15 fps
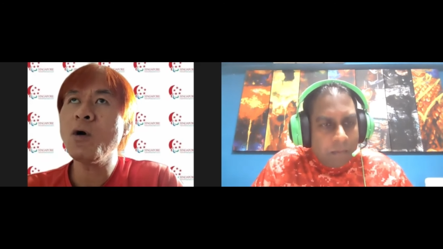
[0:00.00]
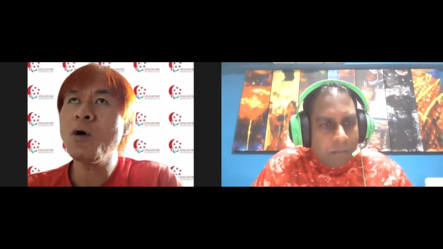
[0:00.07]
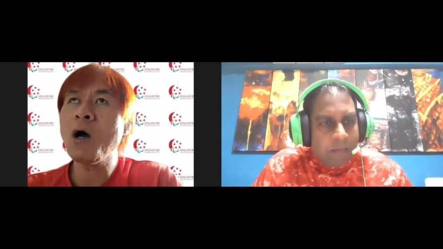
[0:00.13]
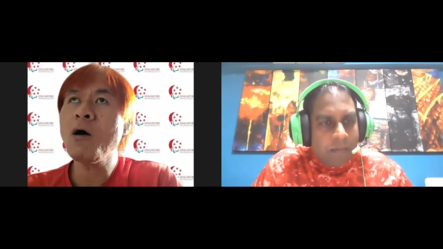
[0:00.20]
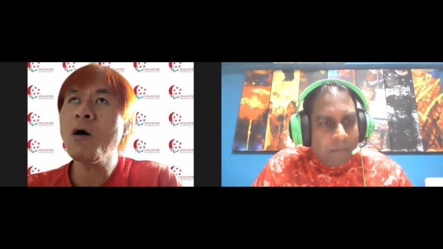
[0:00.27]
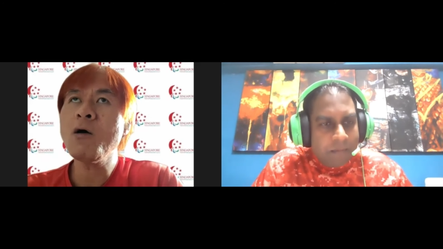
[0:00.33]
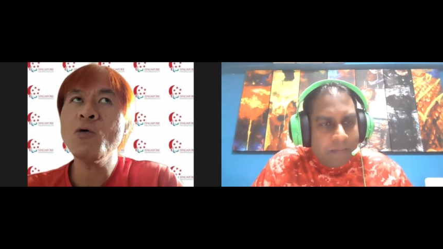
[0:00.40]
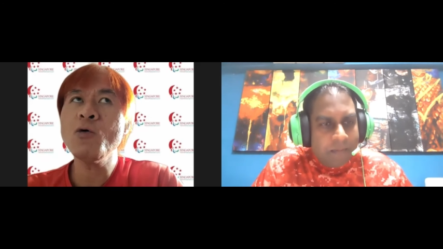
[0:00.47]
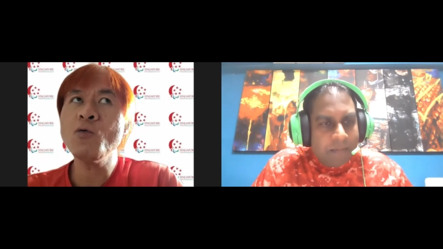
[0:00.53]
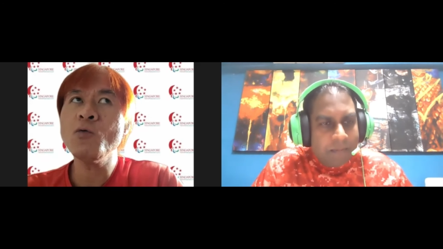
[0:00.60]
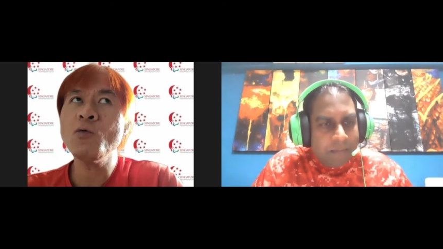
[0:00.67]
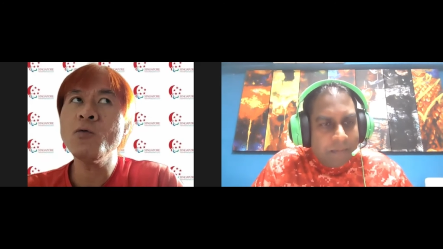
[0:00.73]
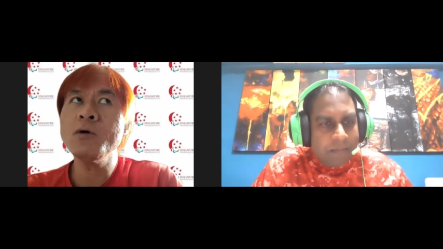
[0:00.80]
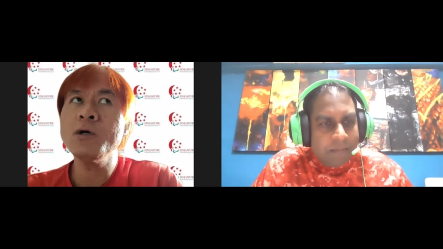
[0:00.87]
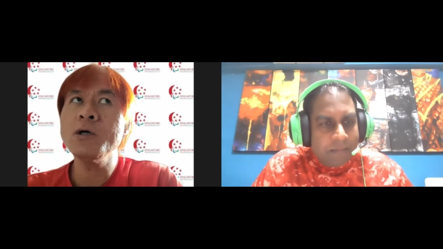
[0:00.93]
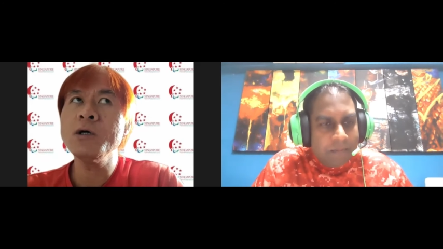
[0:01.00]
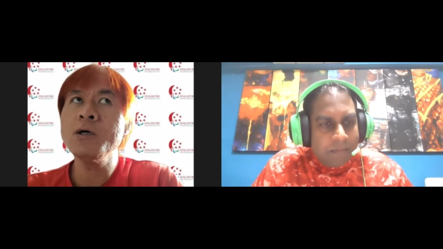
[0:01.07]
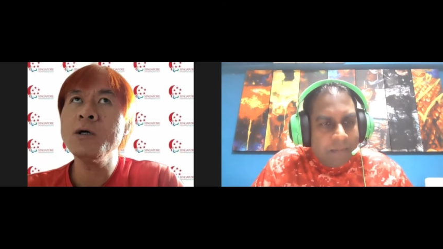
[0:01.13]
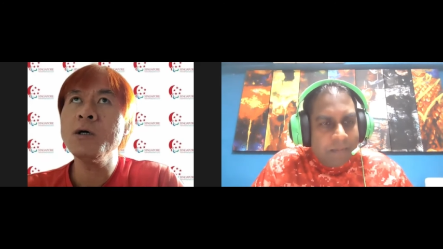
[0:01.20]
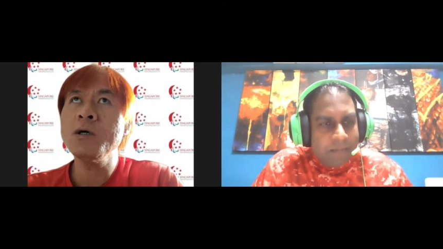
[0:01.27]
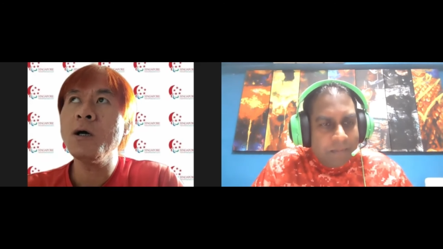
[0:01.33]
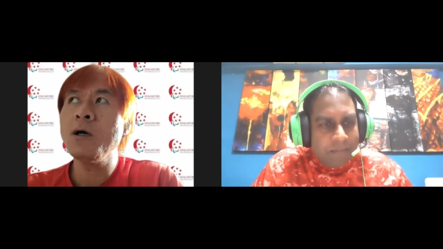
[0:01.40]
Speaker 1: how
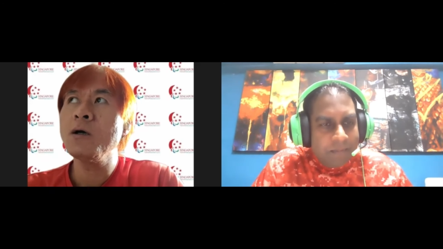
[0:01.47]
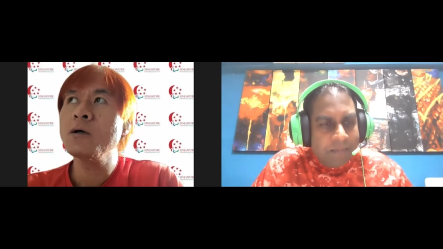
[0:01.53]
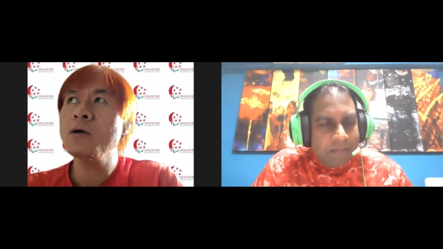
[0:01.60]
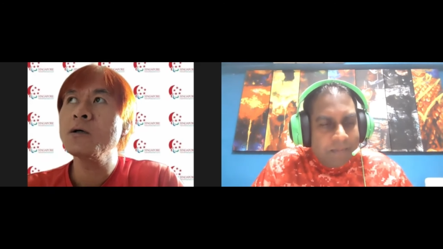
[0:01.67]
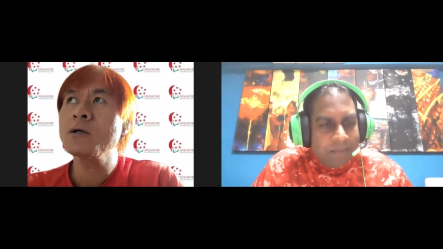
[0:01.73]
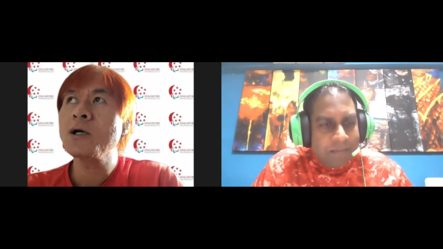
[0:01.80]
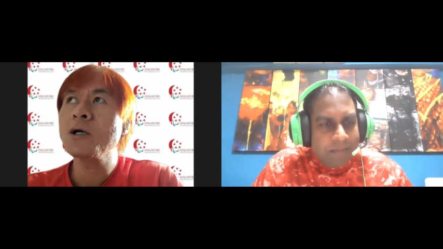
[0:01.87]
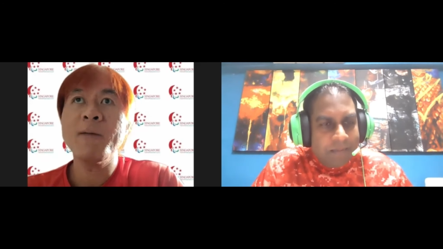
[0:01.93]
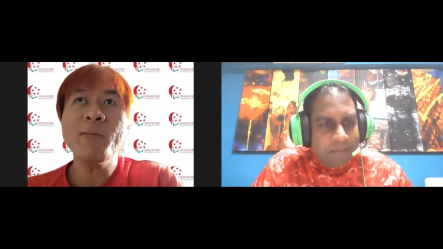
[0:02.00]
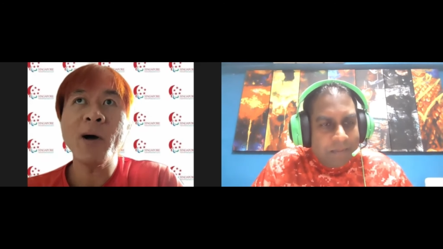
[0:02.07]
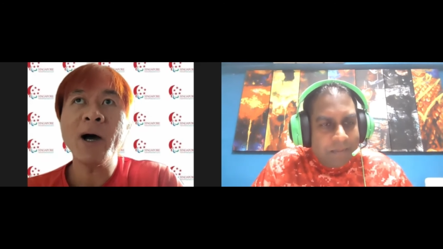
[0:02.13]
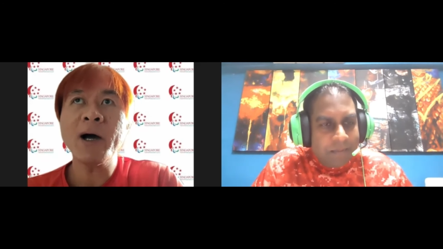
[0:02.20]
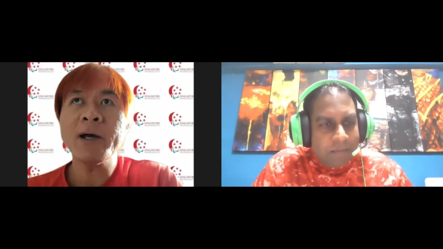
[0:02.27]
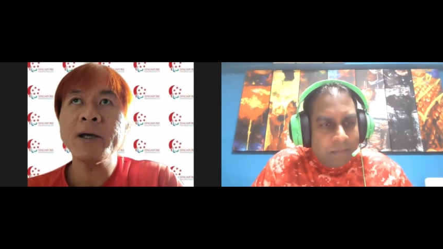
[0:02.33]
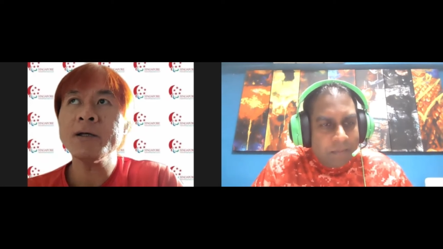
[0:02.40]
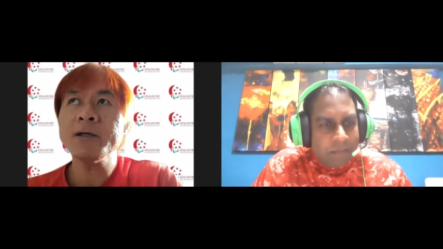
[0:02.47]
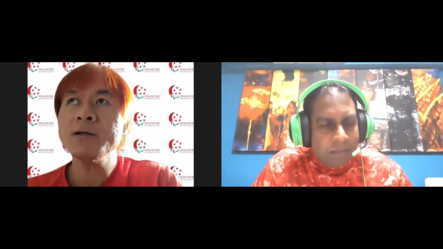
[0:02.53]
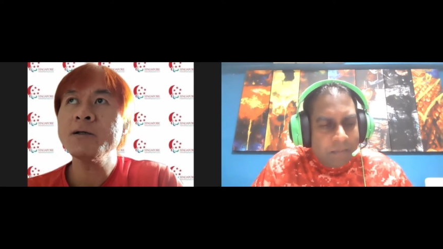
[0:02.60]
come I